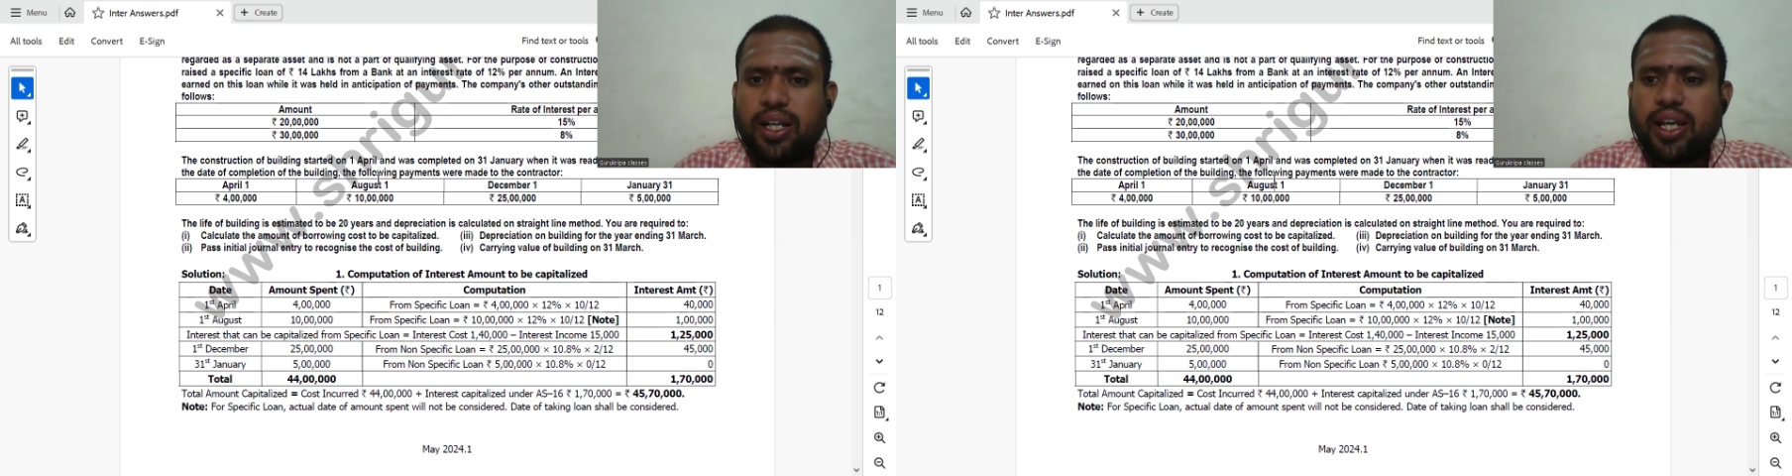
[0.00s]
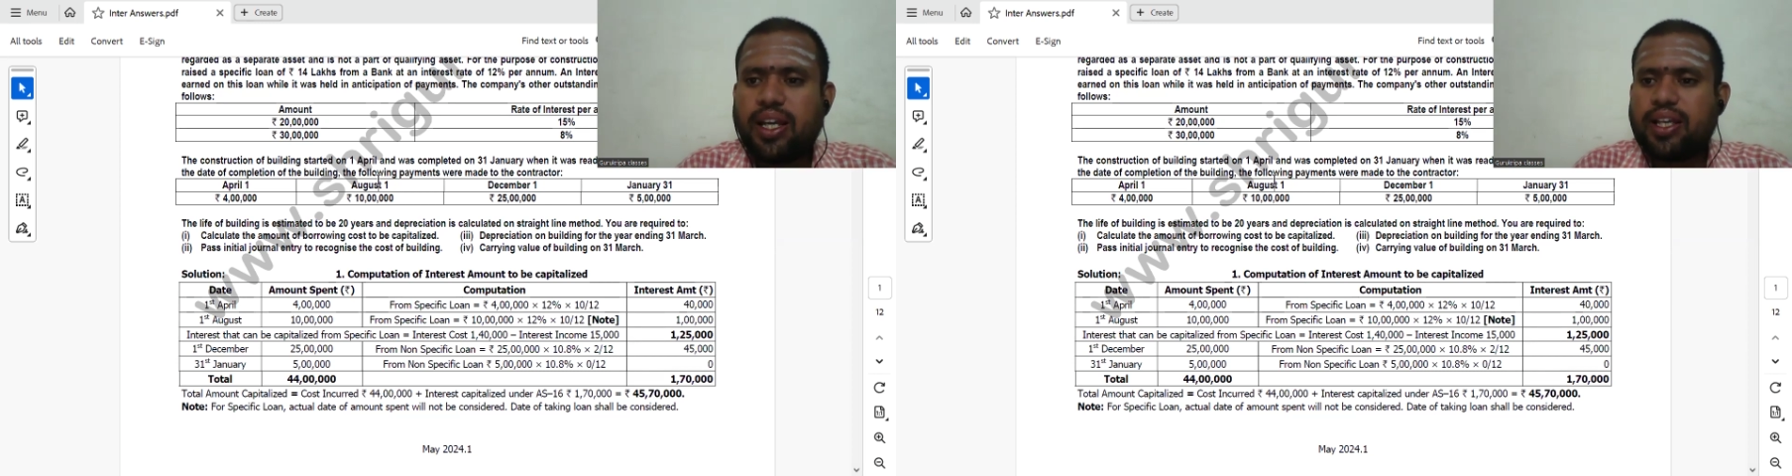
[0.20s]

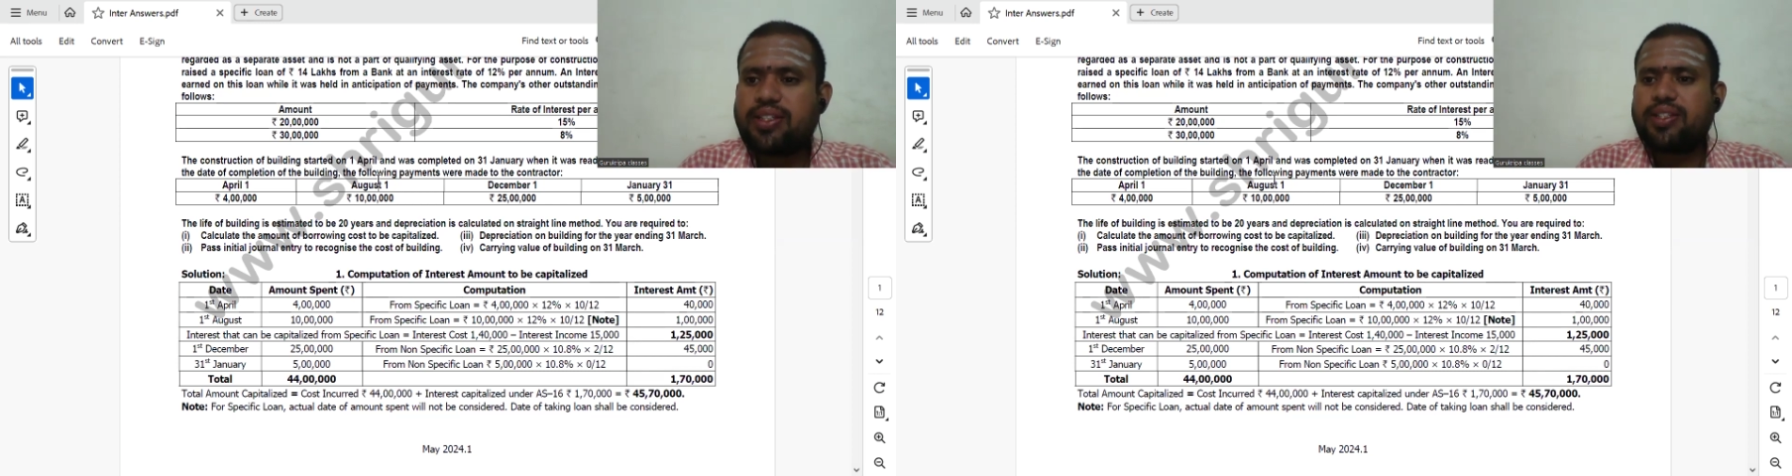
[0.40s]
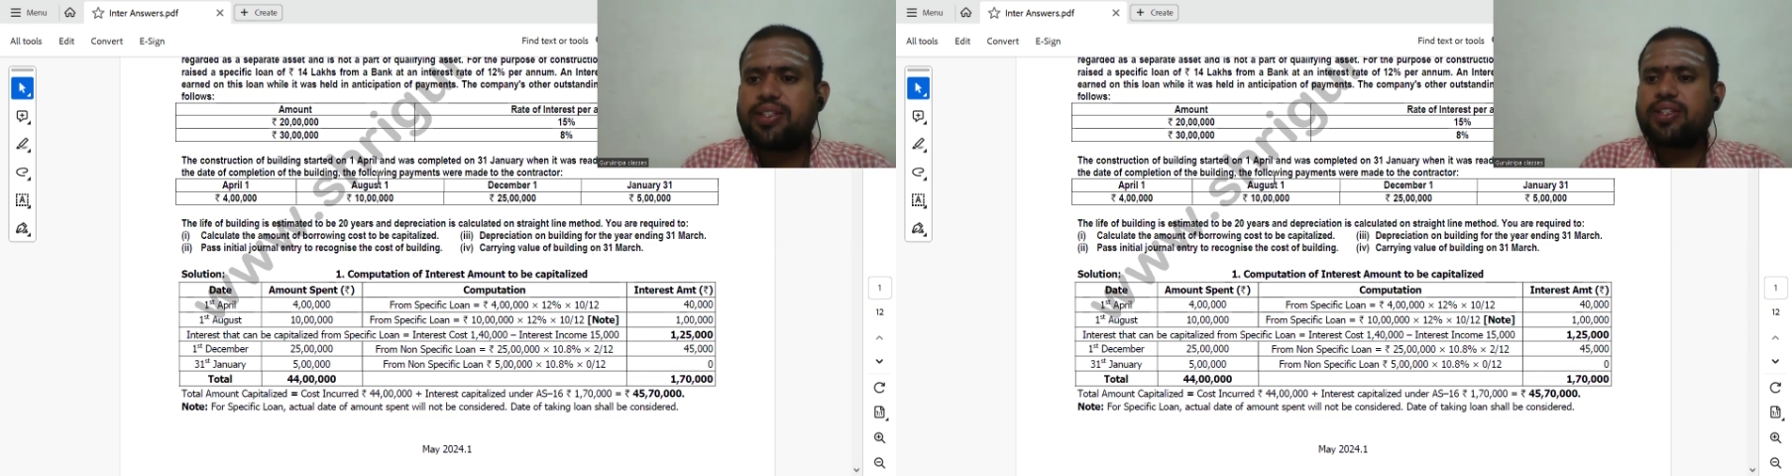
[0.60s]

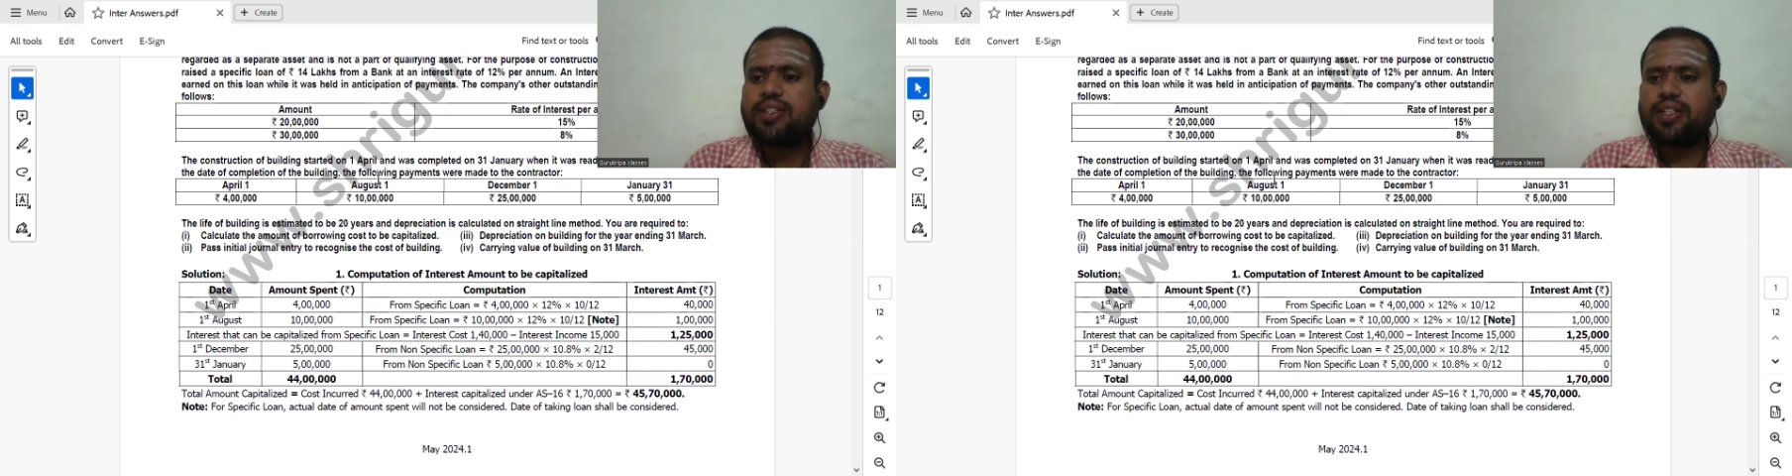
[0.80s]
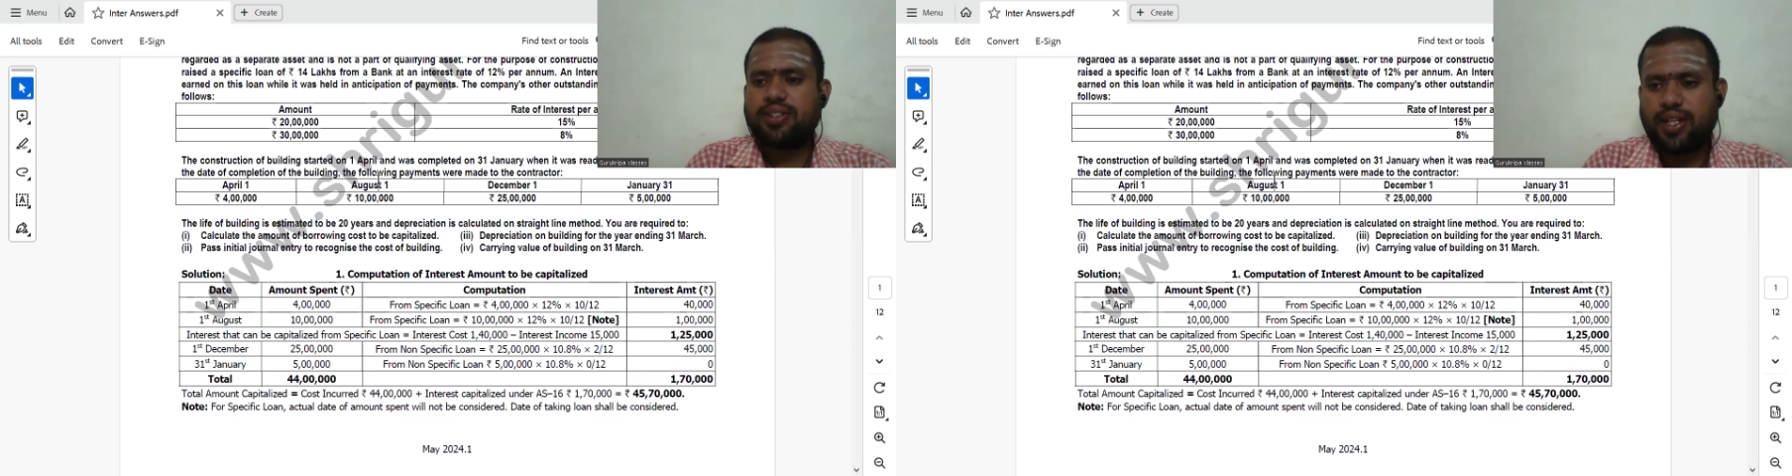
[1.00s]
AS
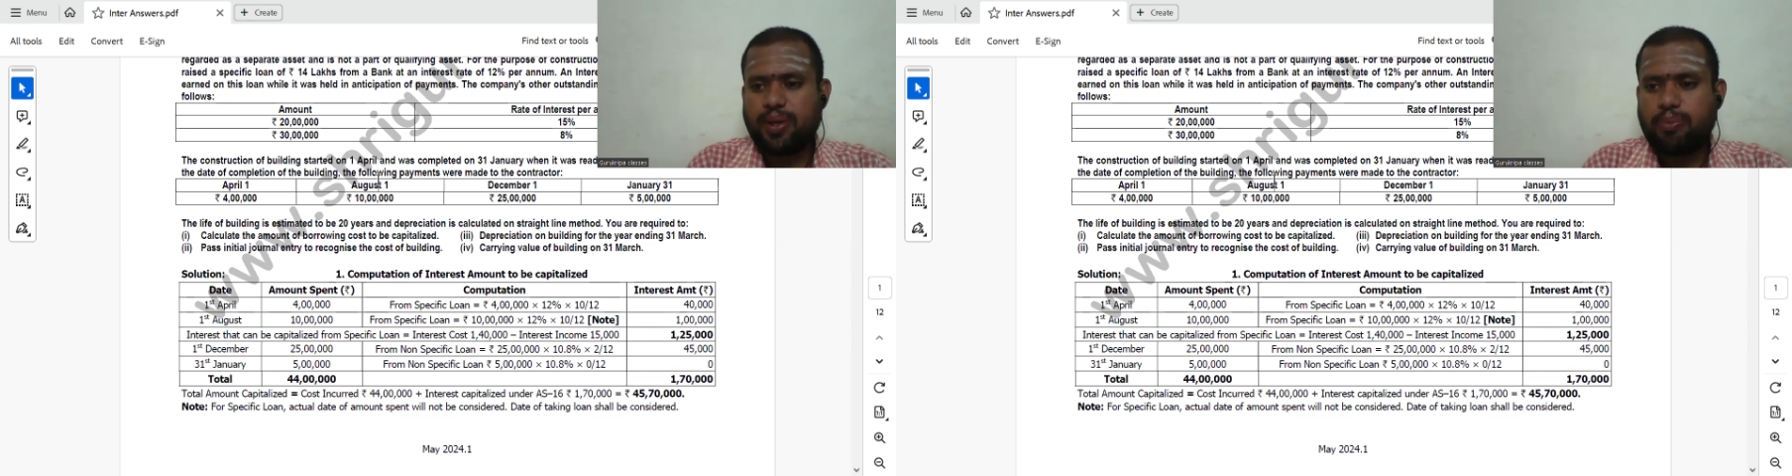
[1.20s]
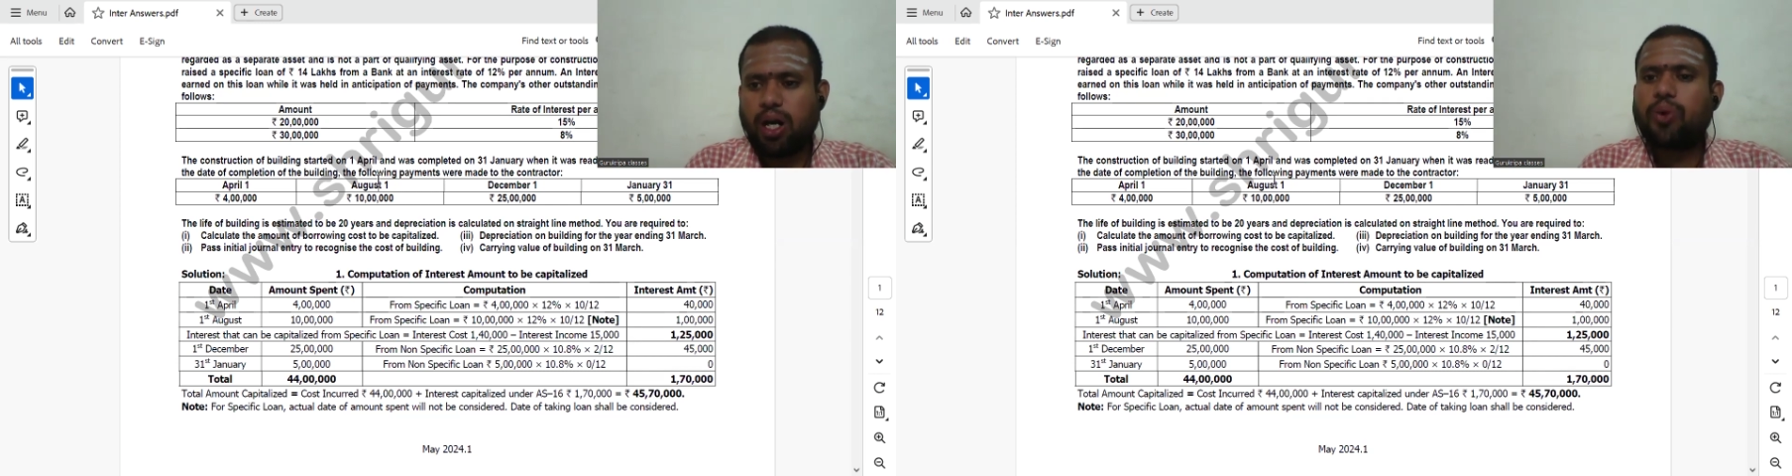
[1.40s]

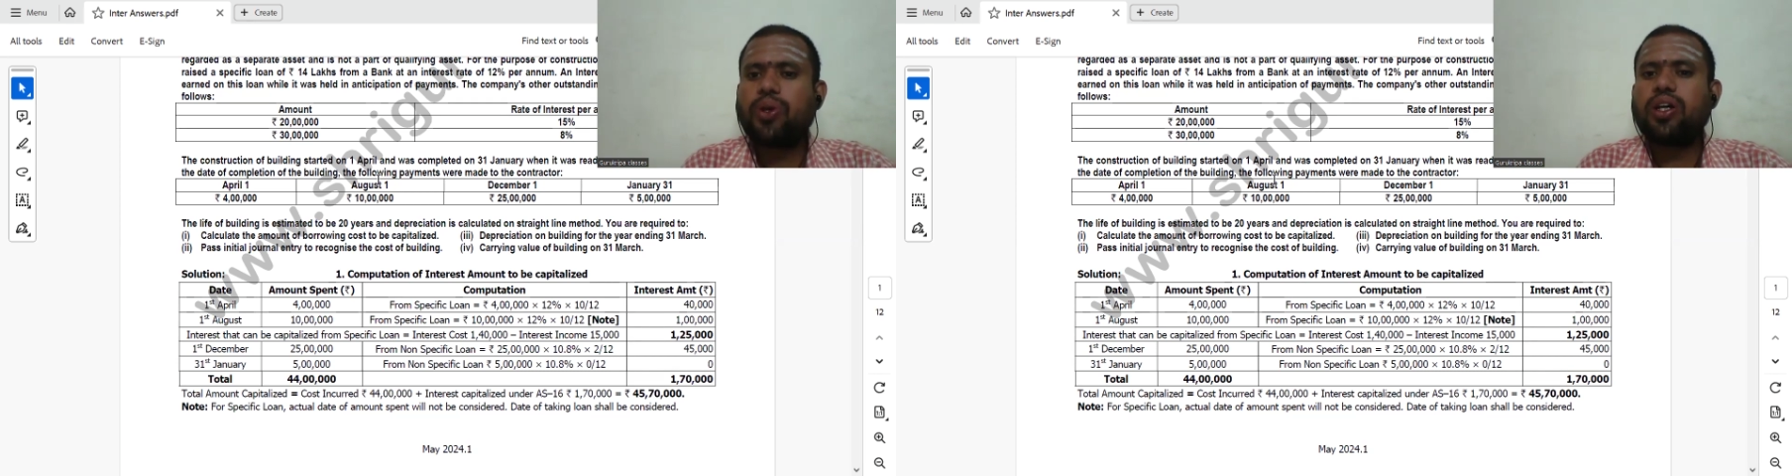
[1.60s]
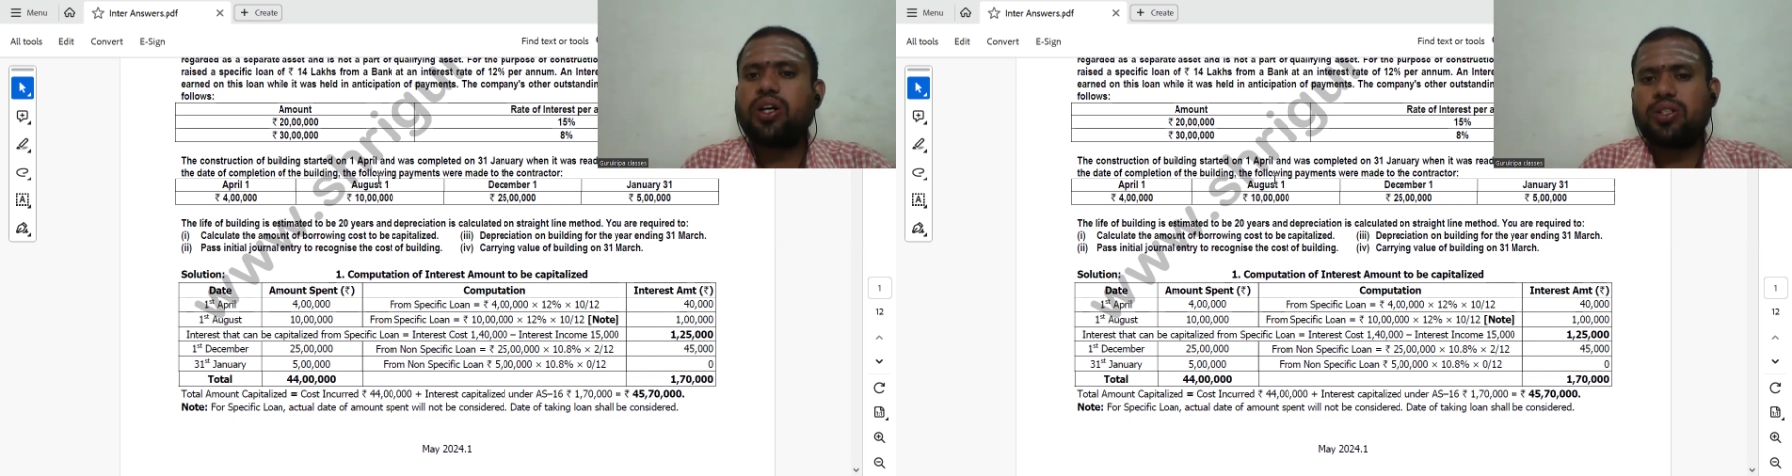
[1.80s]
16
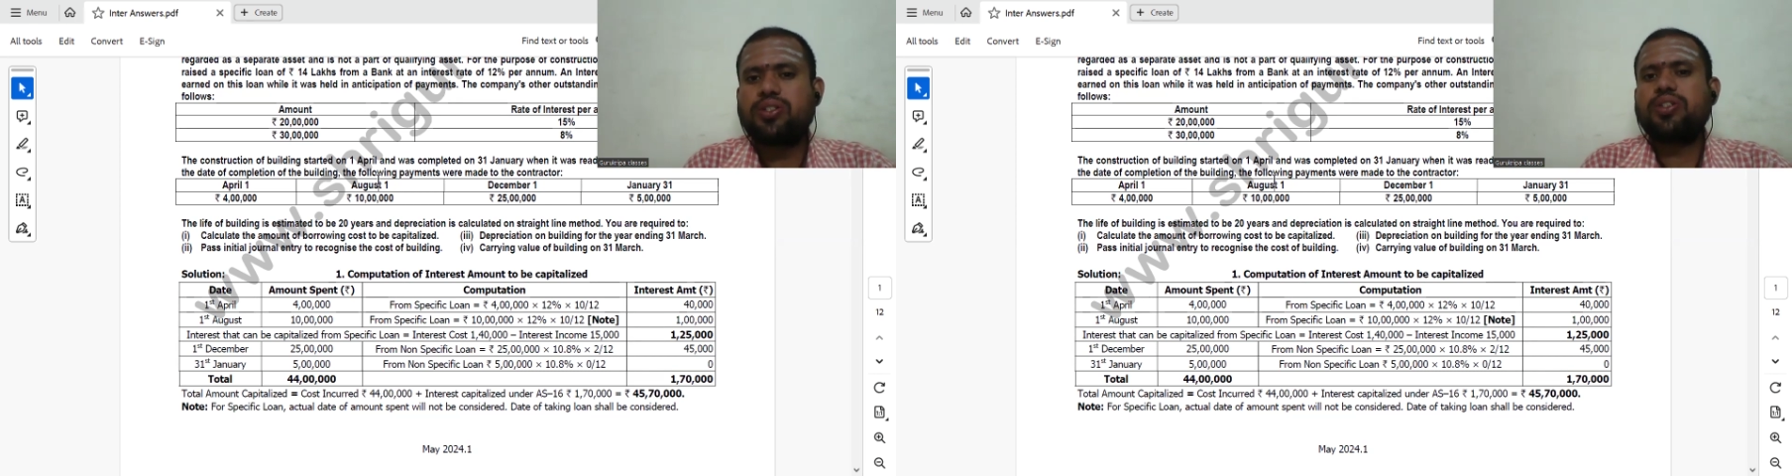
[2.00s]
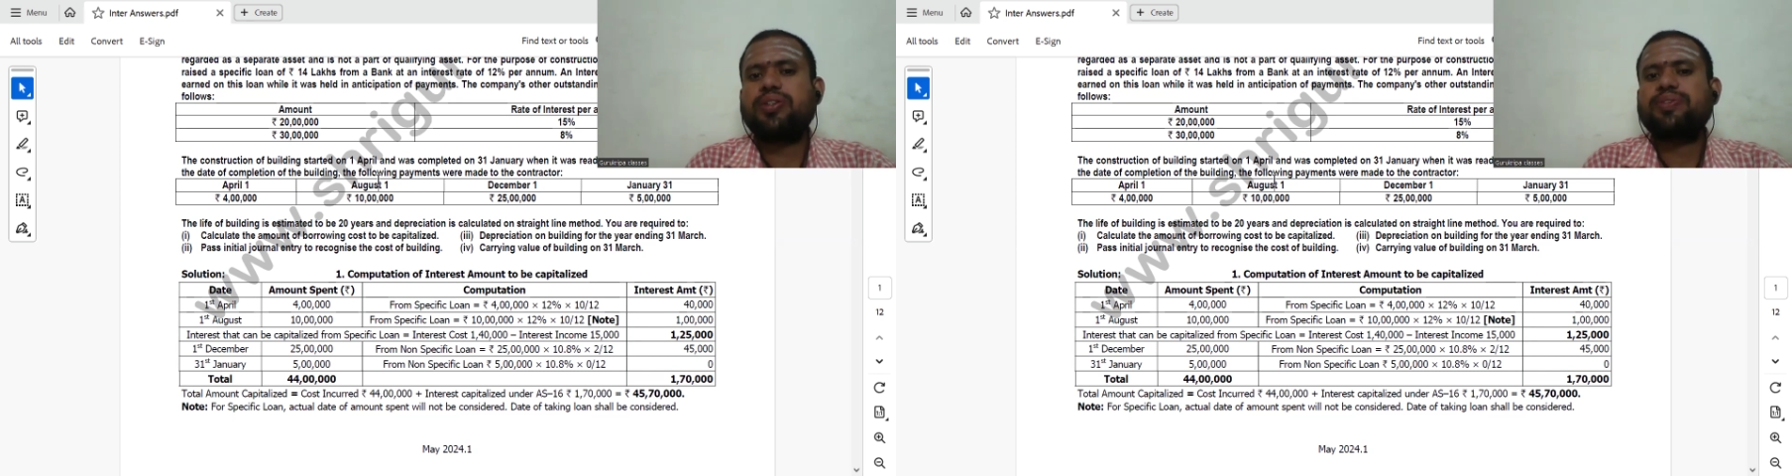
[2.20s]
borrowing
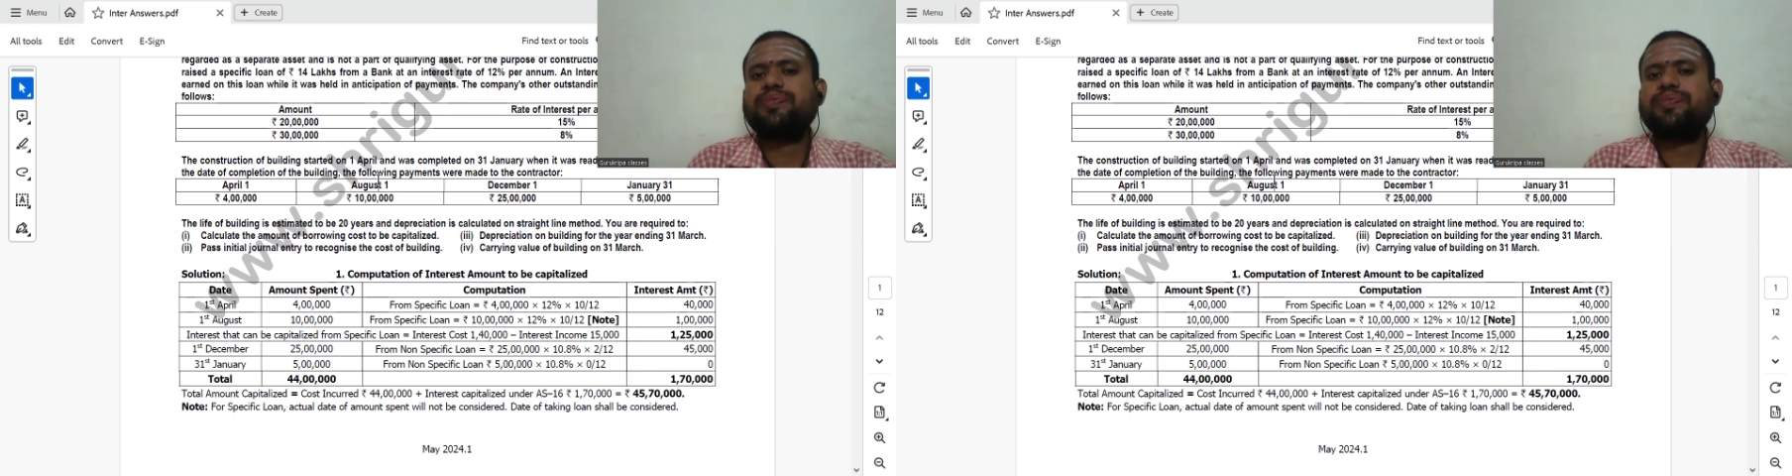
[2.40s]
cost.